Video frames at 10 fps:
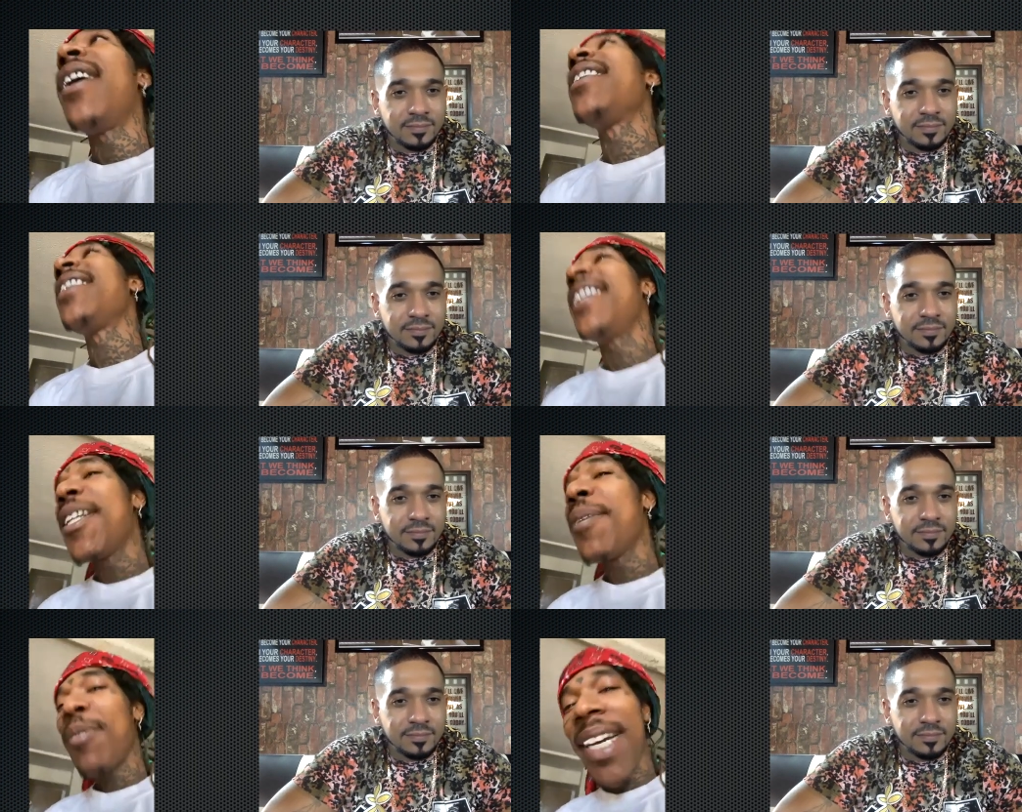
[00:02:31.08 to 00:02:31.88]
Speaker 1: as the
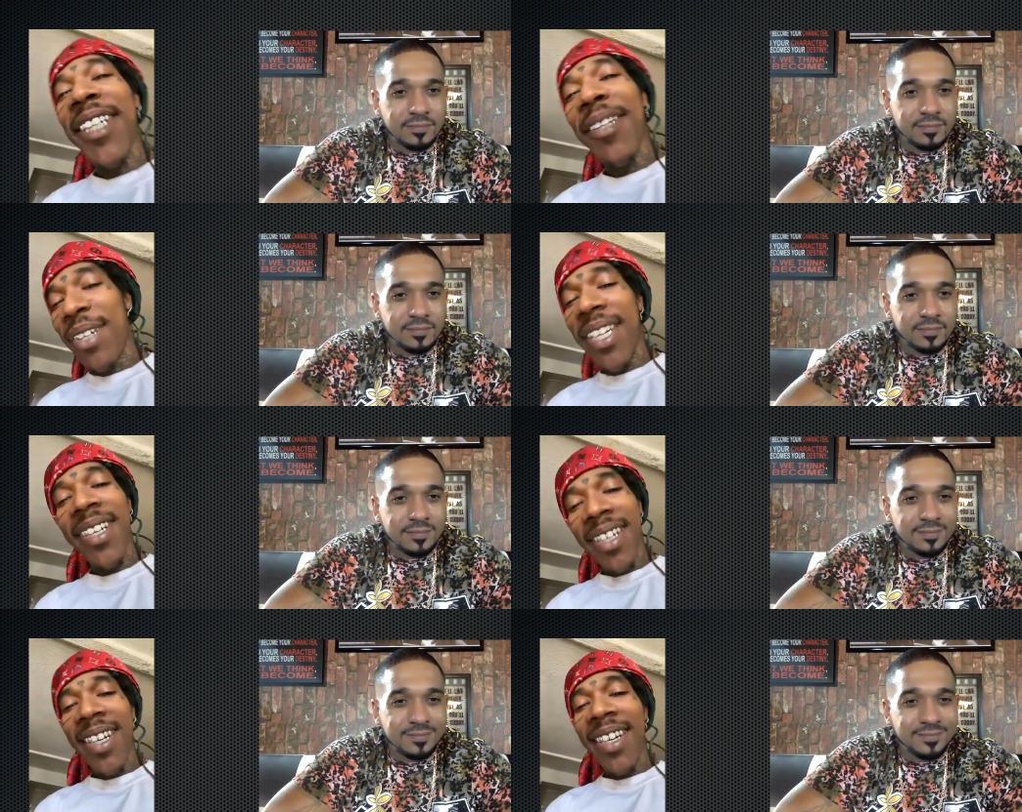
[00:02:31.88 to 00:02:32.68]
inspiration, bro,
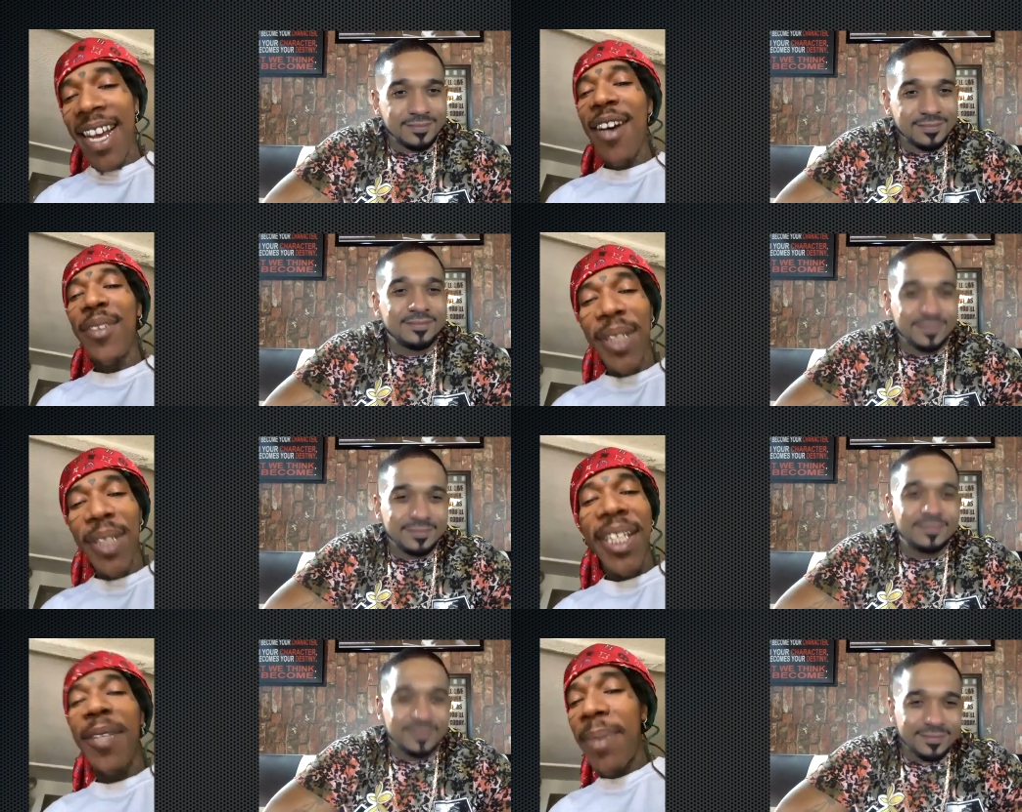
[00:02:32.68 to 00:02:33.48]
I was
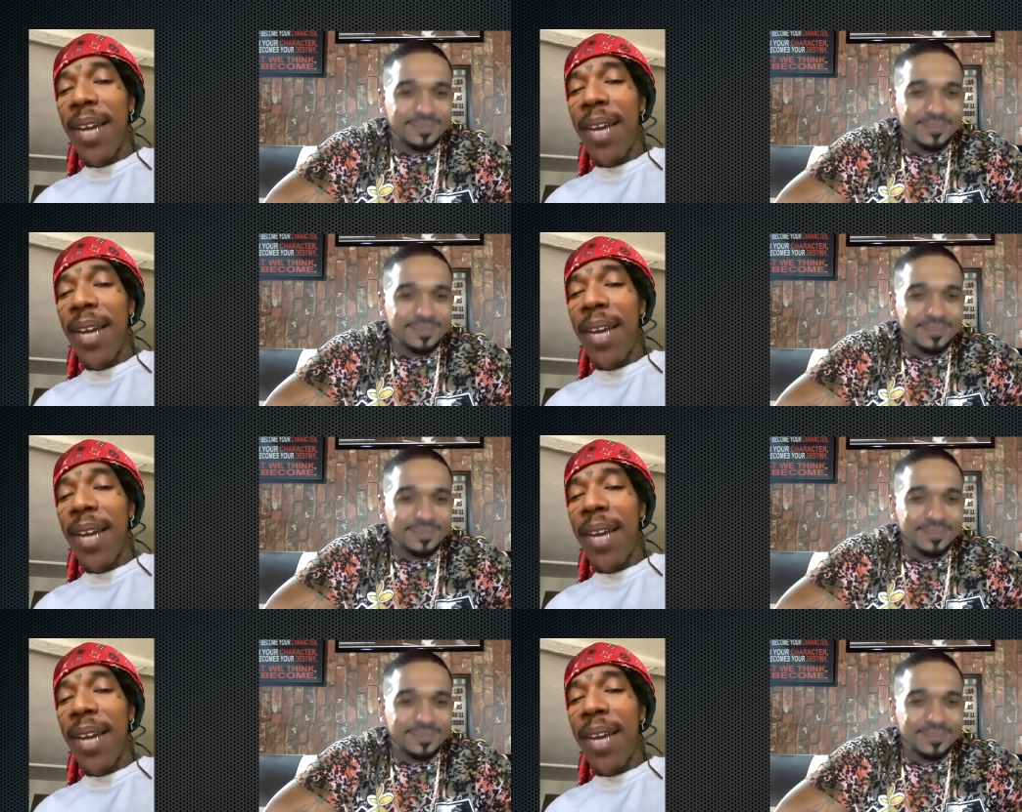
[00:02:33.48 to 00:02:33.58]
inspired